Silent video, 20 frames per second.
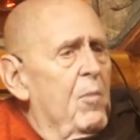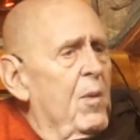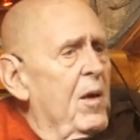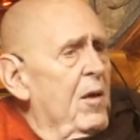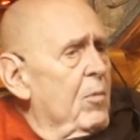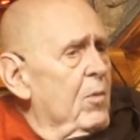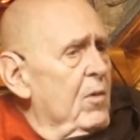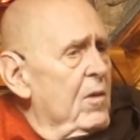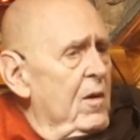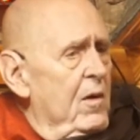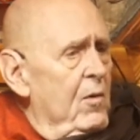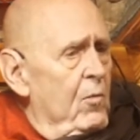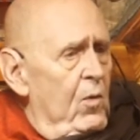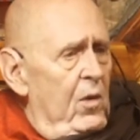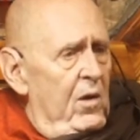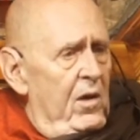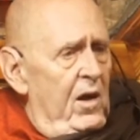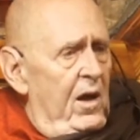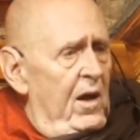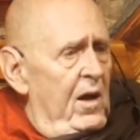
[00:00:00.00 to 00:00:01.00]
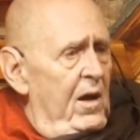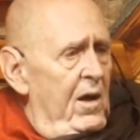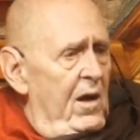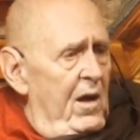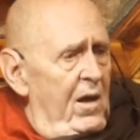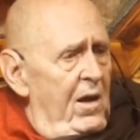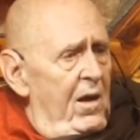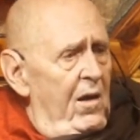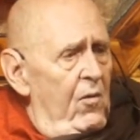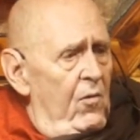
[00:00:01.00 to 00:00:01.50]
of people that were
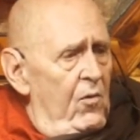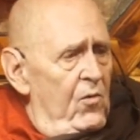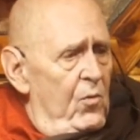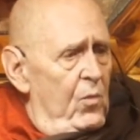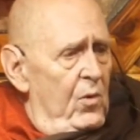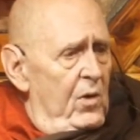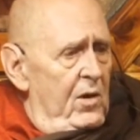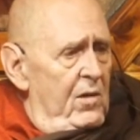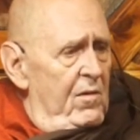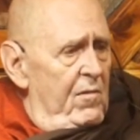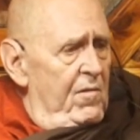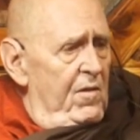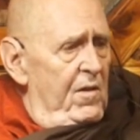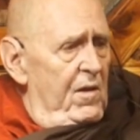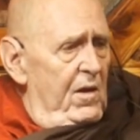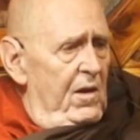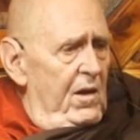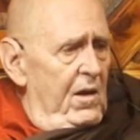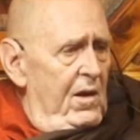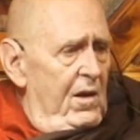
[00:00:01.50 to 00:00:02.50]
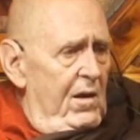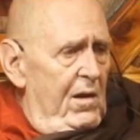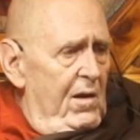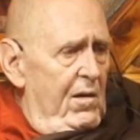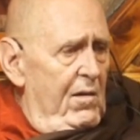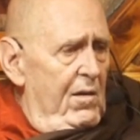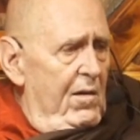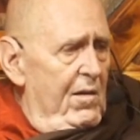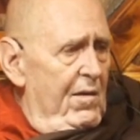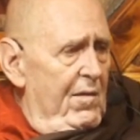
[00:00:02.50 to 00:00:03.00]
dying. He was one of the,
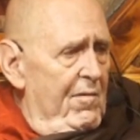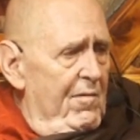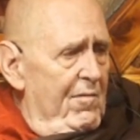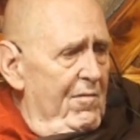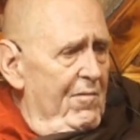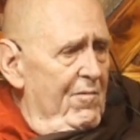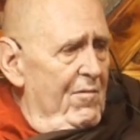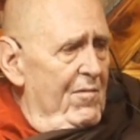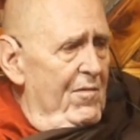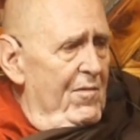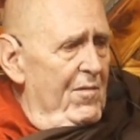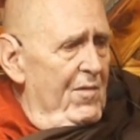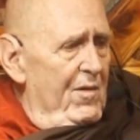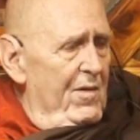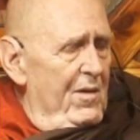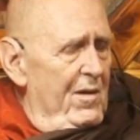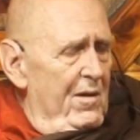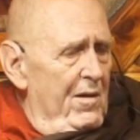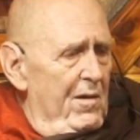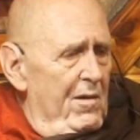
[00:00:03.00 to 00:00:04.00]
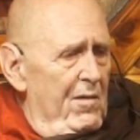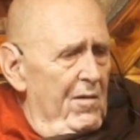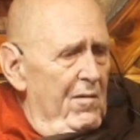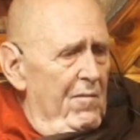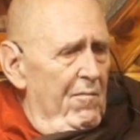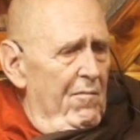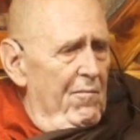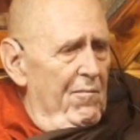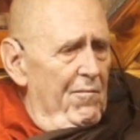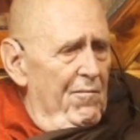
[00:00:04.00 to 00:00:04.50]
the
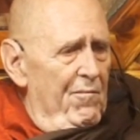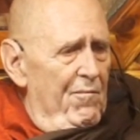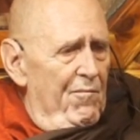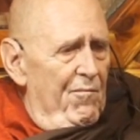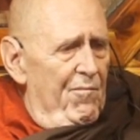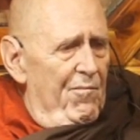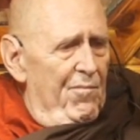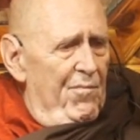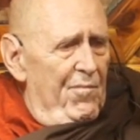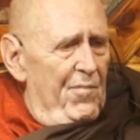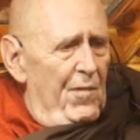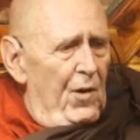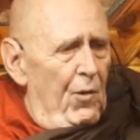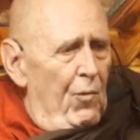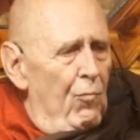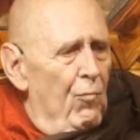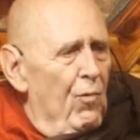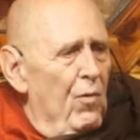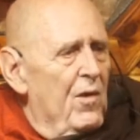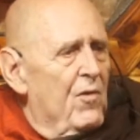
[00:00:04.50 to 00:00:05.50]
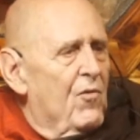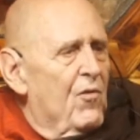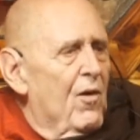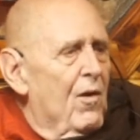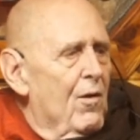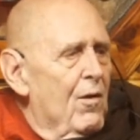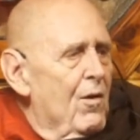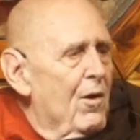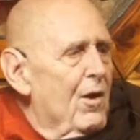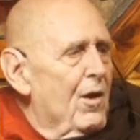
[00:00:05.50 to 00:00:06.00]

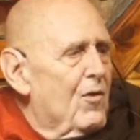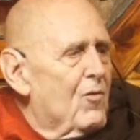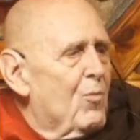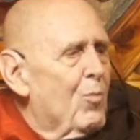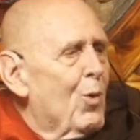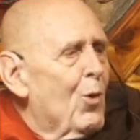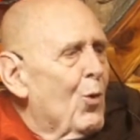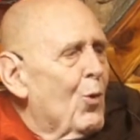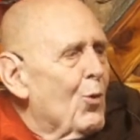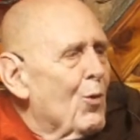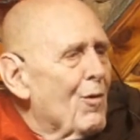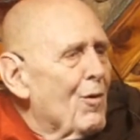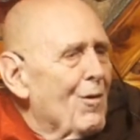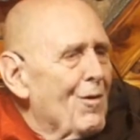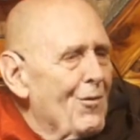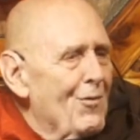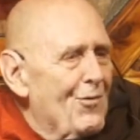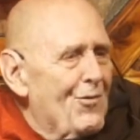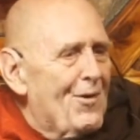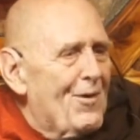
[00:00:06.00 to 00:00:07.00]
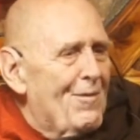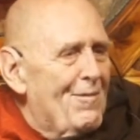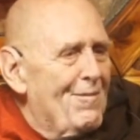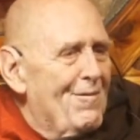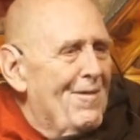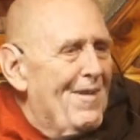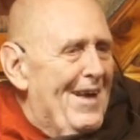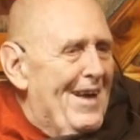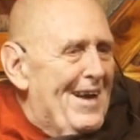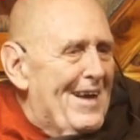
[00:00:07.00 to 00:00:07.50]
original explorers
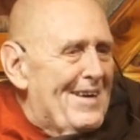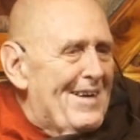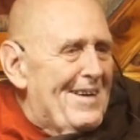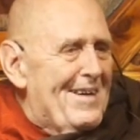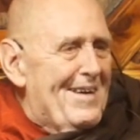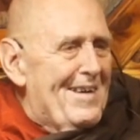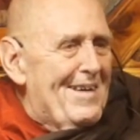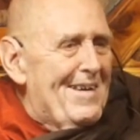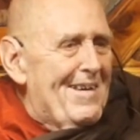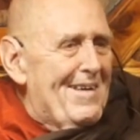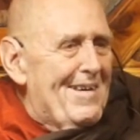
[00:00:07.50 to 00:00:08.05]
of that.